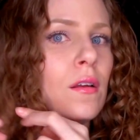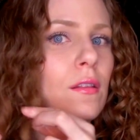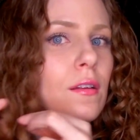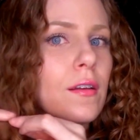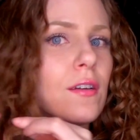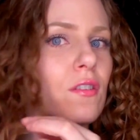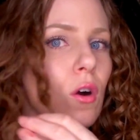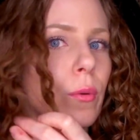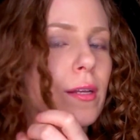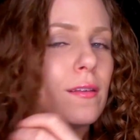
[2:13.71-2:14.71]
These guys
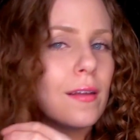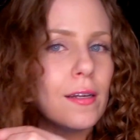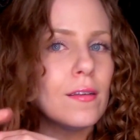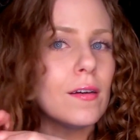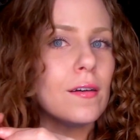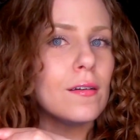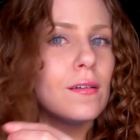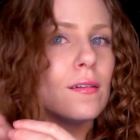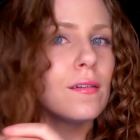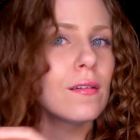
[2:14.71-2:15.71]
always like to
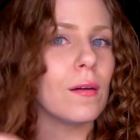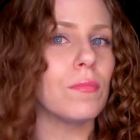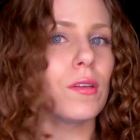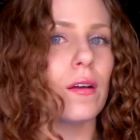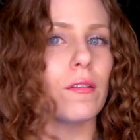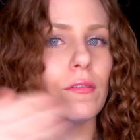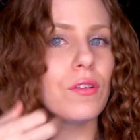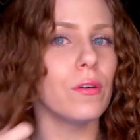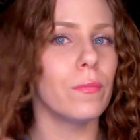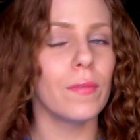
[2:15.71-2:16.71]
come together
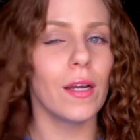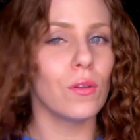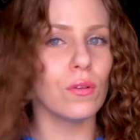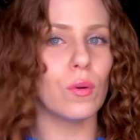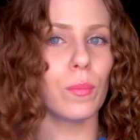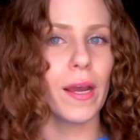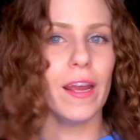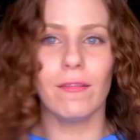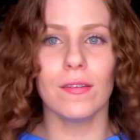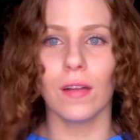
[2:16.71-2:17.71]
too. I don't know, my
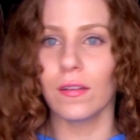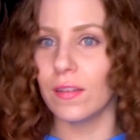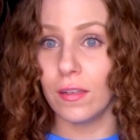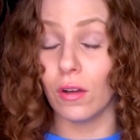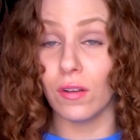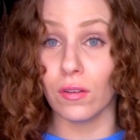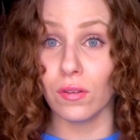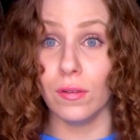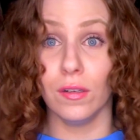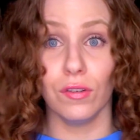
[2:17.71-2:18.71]
hair is nuts. It also
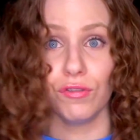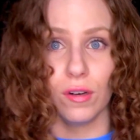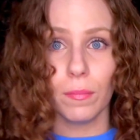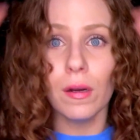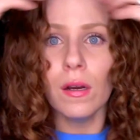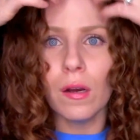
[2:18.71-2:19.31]
needs a trim.